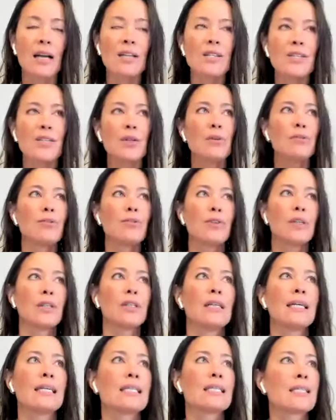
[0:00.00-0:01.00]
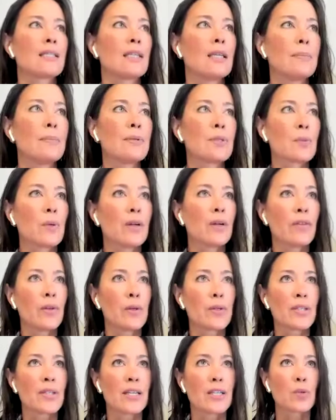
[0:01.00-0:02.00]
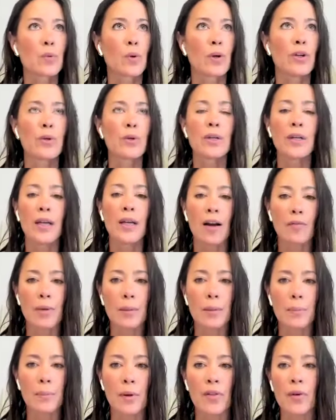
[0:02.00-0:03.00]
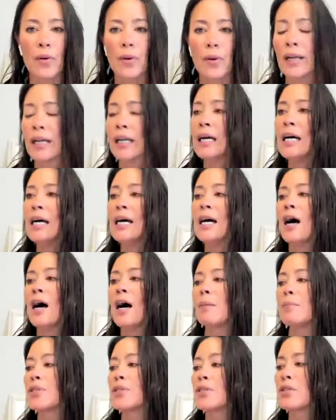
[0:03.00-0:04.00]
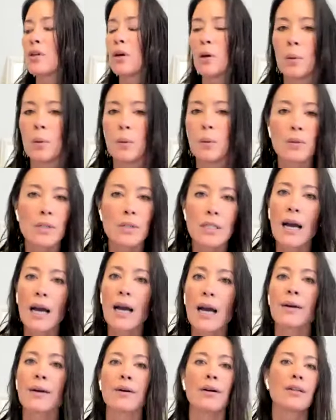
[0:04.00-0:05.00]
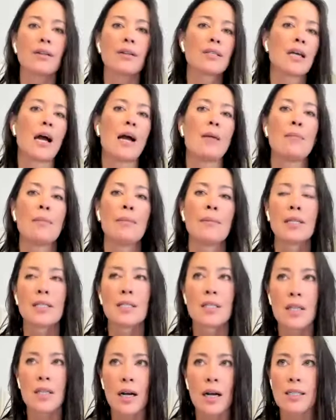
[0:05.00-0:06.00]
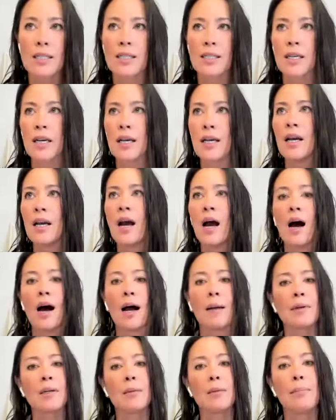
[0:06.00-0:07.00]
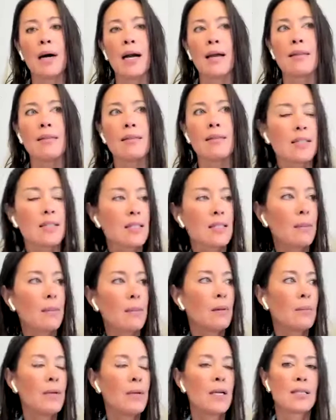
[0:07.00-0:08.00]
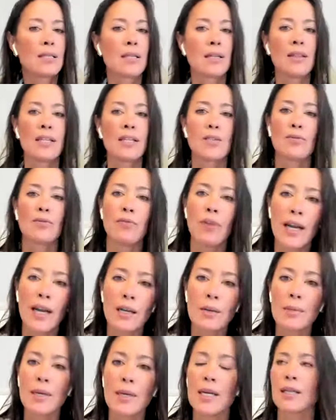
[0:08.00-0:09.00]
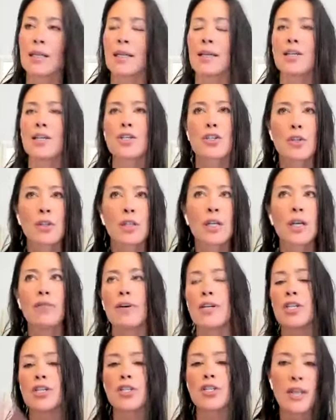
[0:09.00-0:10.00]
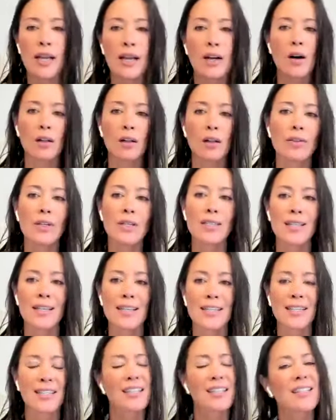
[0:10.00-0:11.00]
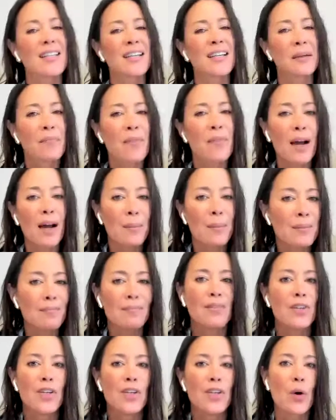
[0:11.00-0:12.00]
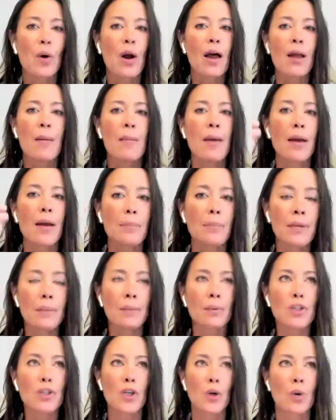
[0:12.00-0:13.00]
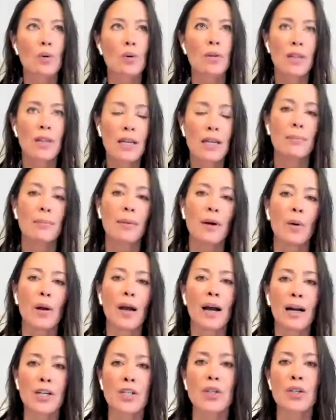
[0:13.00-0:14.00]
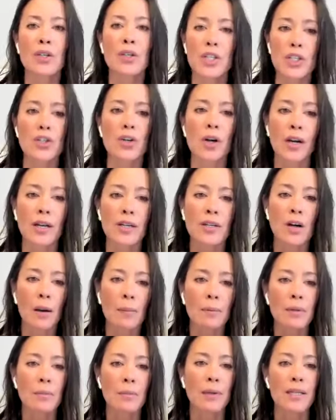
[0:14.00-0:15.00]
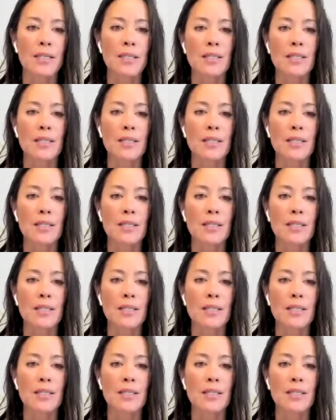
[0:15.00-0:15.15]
I do feel like sleep is one of those things where you can have people and they're like, I'm so tired all the time. I'm exhausted. I'm going to buy this supplement and this vitamin. And like, surely if I just take all of these things, and it's like, how, you know, and people don't think about actually just trying to optimize